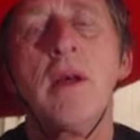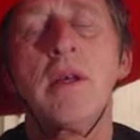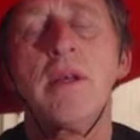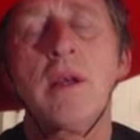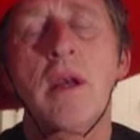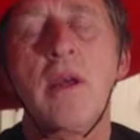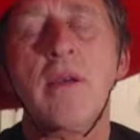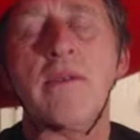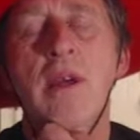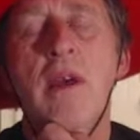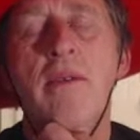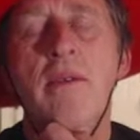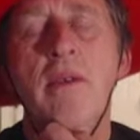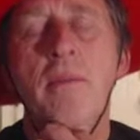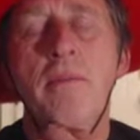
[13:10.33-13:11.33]
So it gives
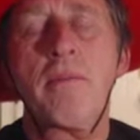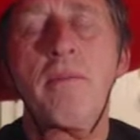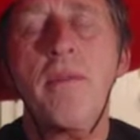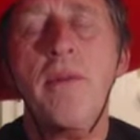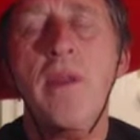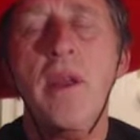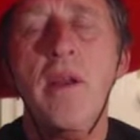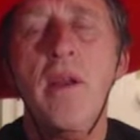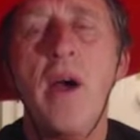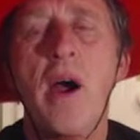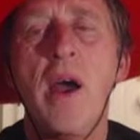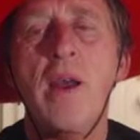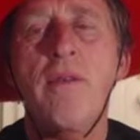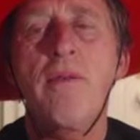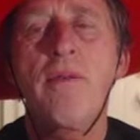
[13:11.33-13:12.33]
up the
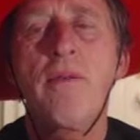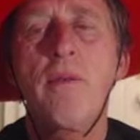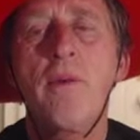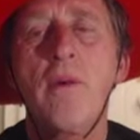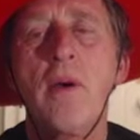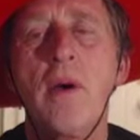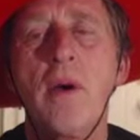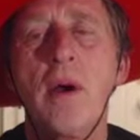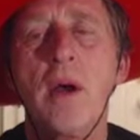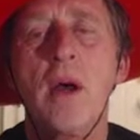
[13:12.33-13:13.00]
knight for